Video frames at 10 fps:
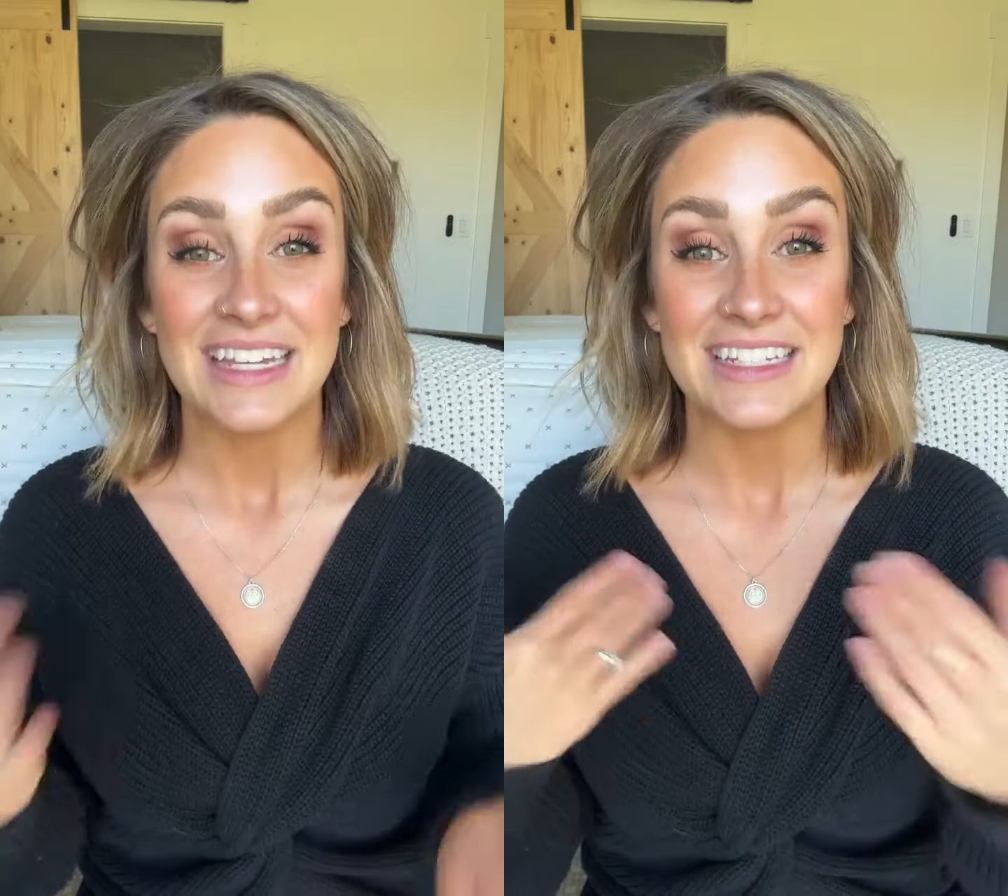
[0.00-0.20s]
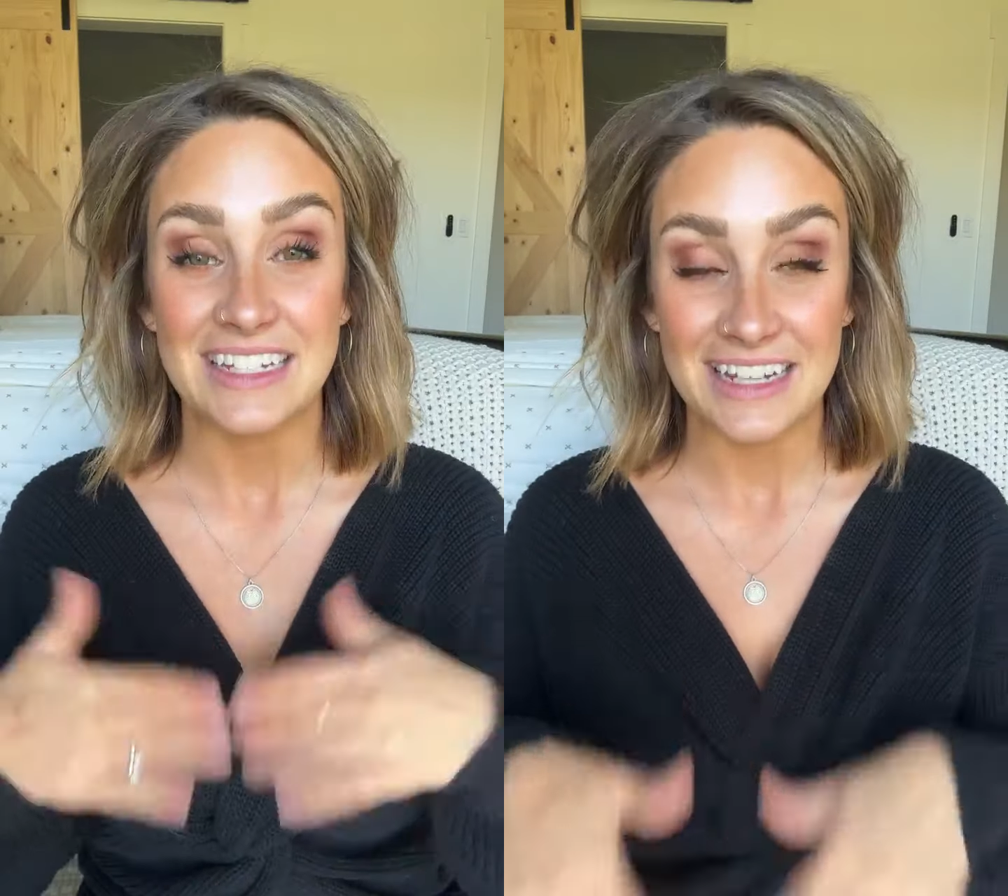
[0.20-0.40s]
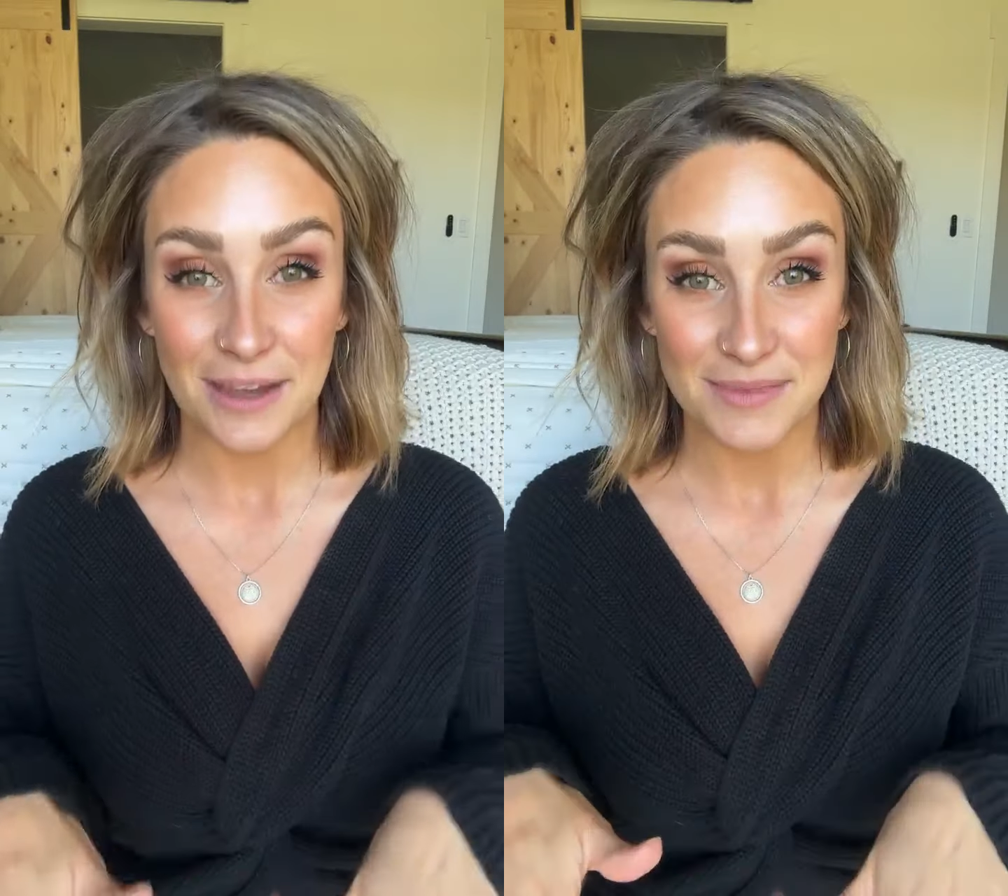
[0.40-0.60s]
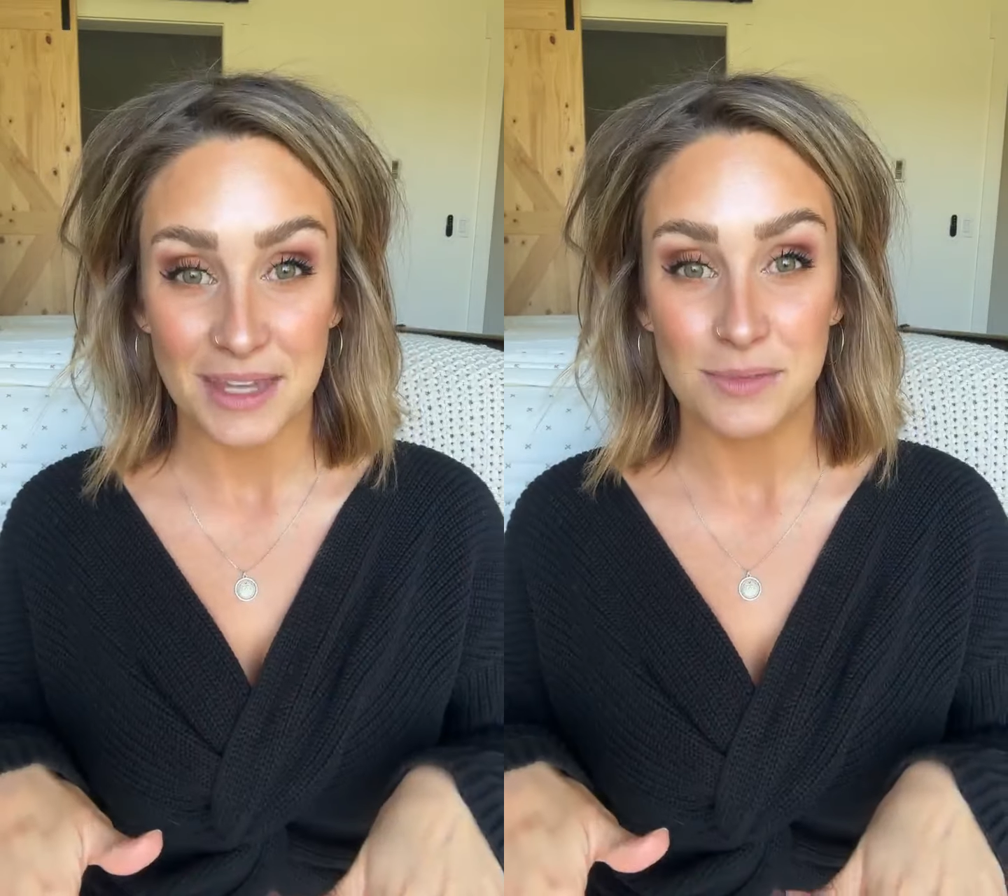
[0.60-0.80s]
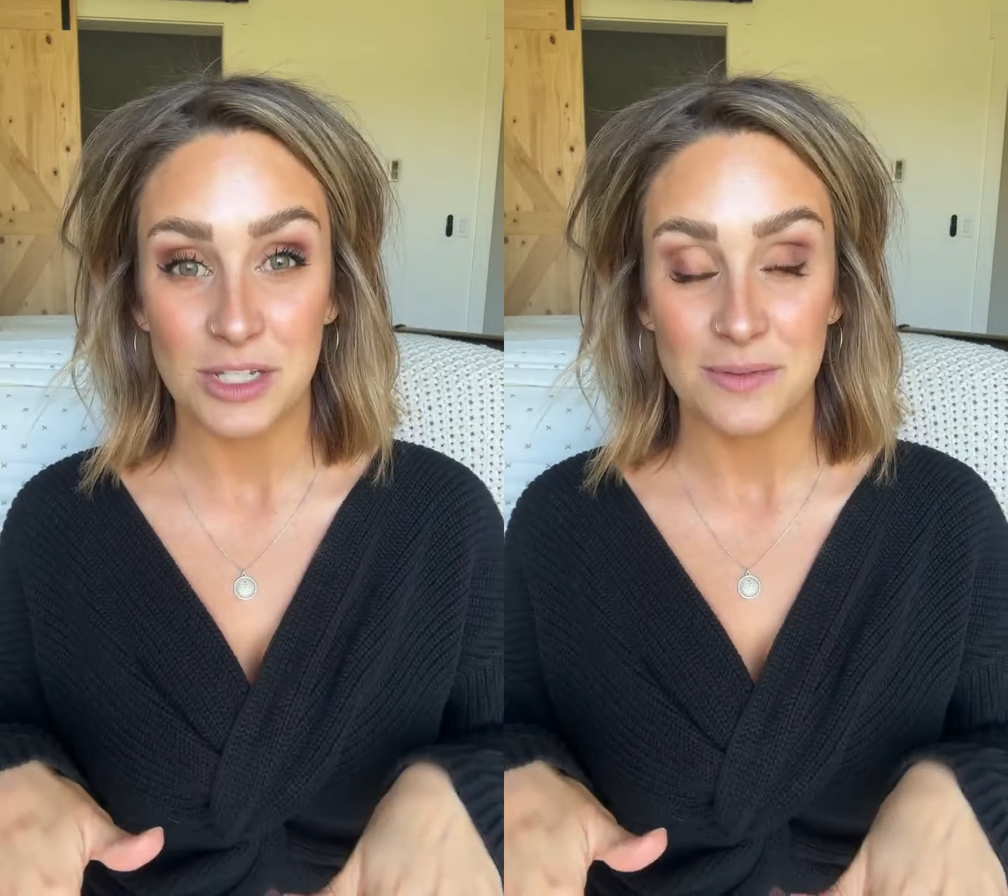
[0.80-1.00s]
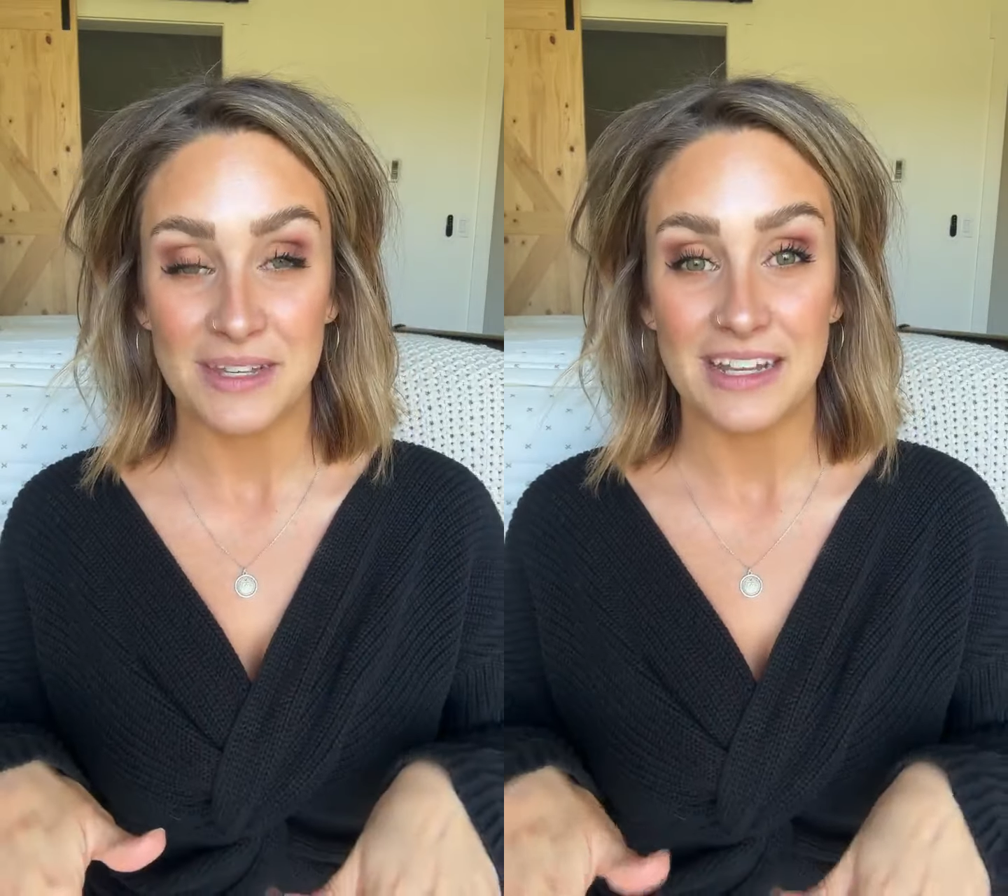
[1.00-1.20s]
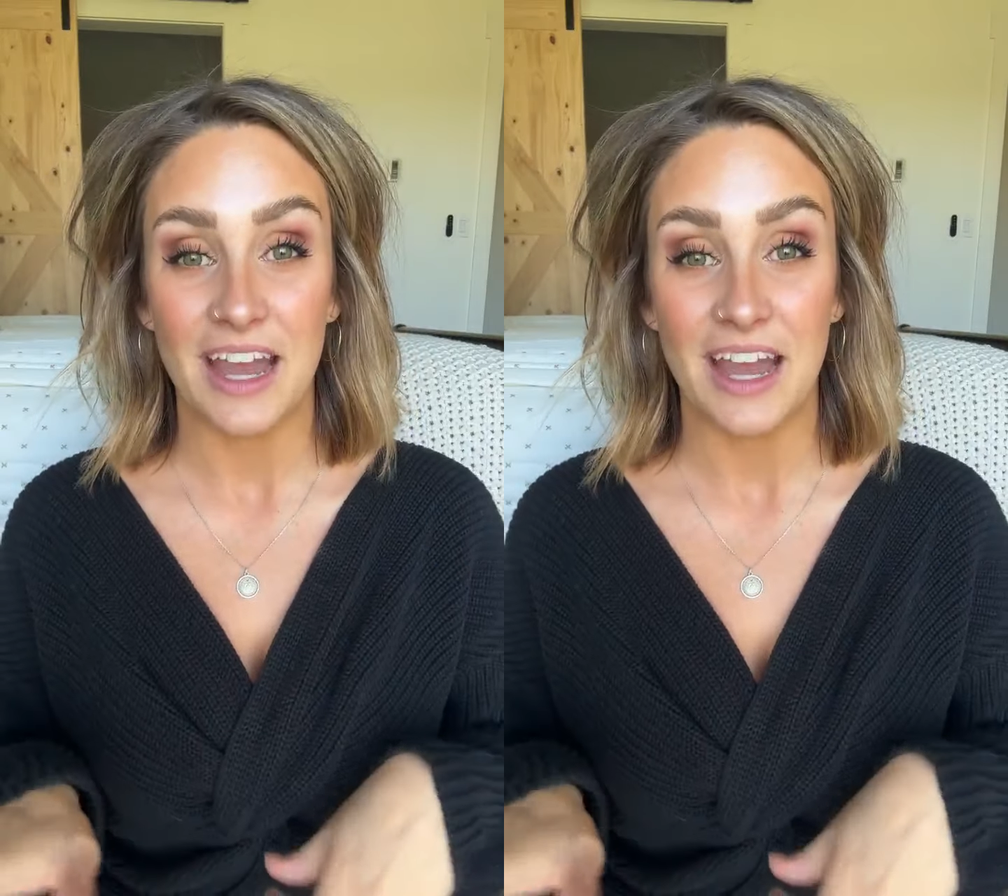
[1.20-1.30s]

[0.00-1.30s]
DM them to me.